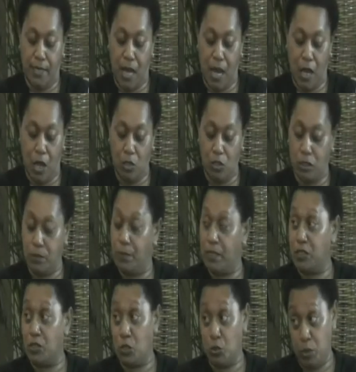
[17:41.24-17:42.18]
accountable
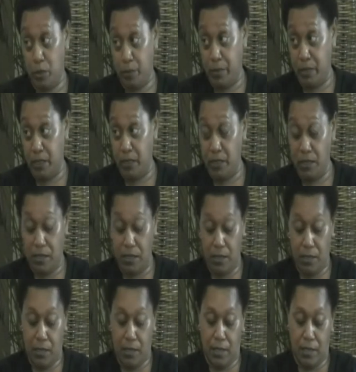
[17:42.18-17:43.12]
to
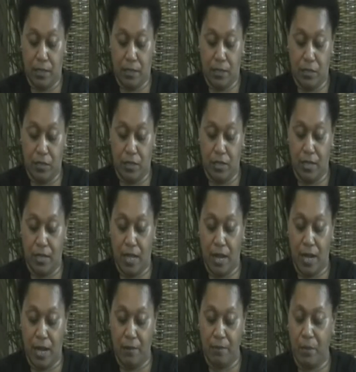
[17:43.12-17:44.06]
women so that the
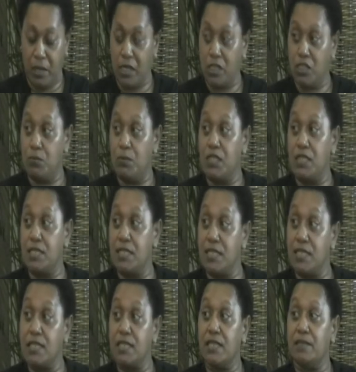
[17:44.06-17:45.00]
land management
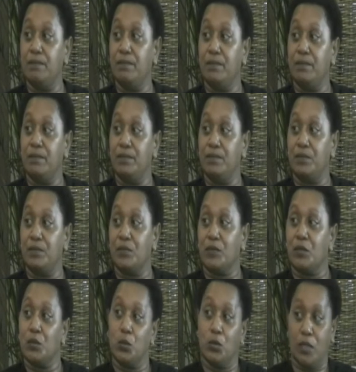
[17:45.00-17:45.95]
system
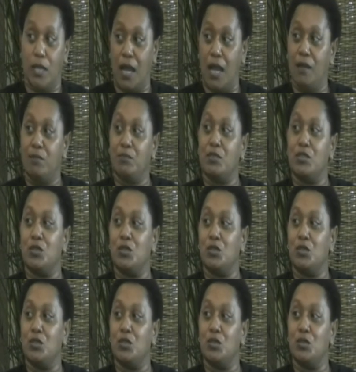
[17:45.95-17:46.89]
will come
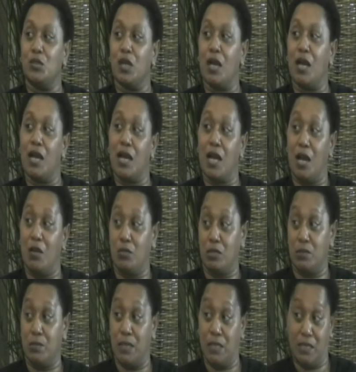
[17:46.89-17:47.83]
to
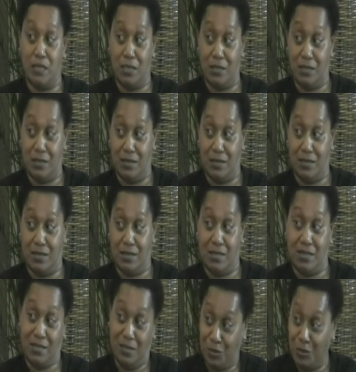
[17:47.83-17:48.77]
accountable
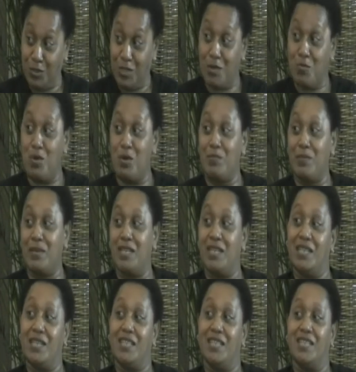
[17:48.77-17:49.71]
to the women
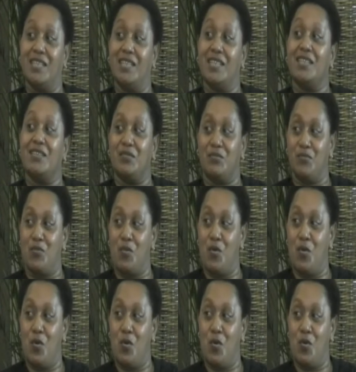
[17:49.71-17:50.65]

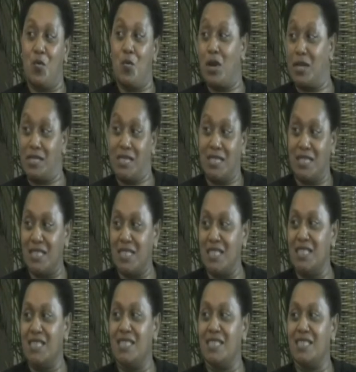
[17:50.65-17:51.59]
for what is
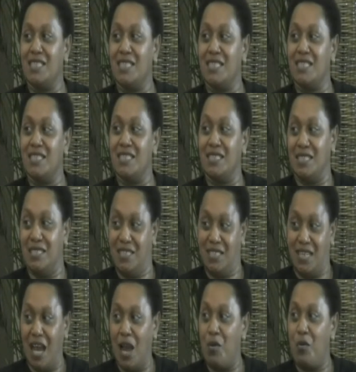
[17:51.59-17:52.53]
needed in
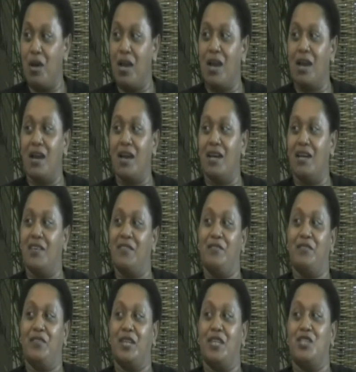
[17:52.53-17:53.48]
our
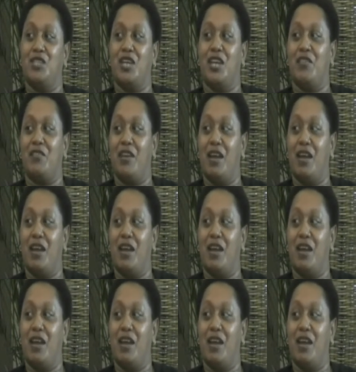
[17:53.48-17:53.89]
village area.